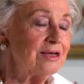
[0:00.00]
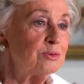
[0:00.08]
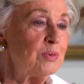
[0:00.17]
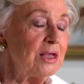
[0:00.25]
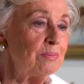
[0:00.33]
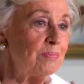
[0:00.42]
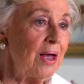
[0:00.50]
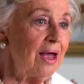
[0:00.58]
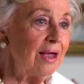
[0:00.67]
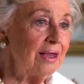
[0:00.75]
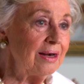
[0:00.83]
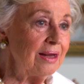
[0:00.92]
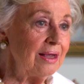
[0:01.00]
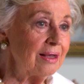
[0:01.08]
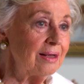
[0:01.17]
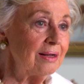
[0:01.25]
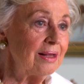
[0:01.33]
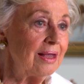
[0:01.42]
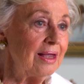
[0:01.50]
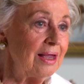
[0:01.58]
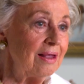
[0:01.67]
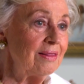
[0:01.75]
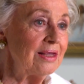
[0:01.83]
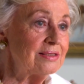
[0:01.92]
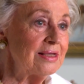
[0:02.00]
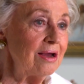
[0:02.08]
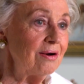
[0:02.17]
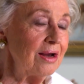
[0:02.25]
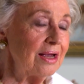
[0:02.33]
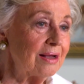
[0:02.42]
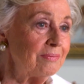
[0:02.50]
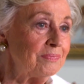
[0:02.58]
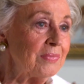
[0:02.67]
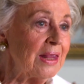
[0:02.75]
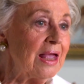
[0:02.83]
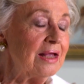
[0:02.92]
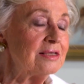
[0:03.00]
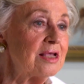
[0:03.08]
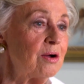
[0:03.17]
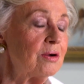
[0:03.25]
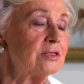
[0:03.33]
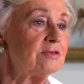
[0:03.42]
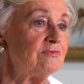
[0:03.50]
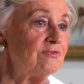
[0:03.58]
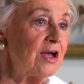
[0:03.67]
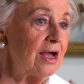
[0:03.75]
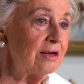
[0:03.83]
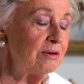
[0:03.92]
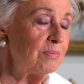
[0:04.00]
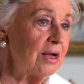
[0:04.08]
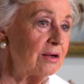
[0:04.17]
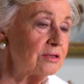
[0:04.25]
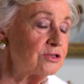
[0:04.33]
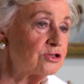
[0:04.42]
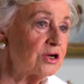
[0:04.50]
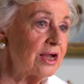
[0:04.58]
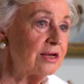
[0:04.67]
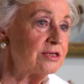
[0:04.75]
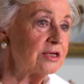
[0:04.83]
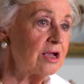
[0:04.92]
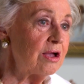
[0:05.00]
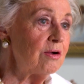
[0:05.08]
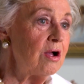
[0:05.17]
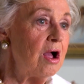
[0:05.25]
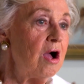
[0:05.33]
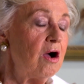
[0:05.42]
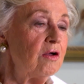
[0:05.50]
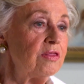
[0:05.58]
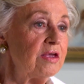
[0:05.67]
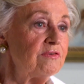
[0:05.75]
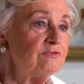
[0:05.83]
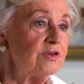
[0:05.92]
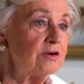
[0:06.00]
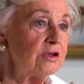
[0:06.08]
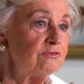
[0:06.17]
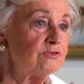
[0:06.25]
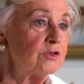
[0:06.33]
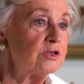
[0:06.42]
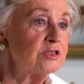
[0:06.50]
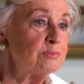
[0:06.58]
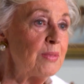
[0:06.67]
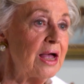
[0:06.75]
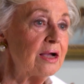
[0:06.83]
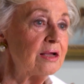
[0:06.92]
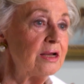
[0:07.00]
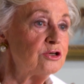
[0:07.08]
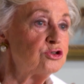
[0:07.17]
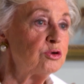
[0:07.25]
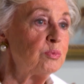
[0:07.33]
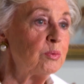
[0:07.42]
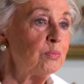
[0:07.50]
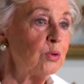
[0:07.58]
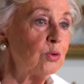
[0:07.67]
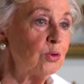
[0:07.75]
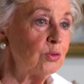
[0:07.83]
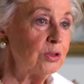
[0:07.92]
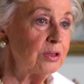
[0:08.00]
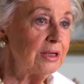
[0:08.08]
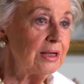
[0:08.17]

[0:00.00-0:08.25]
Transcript: to be a pioneer in this area. So I was invited by Austrade to go on their very first marketing trip aboard.